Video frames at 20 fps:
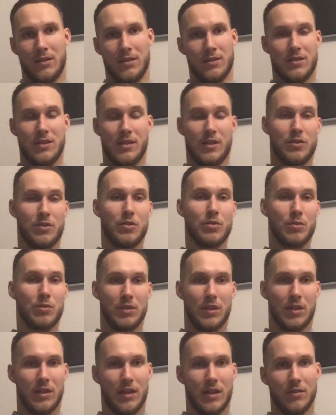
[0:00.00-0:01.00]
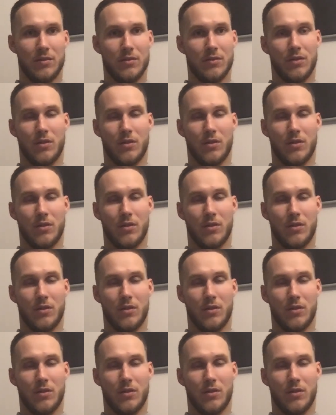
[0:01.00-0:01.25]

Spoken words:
it's like shoot around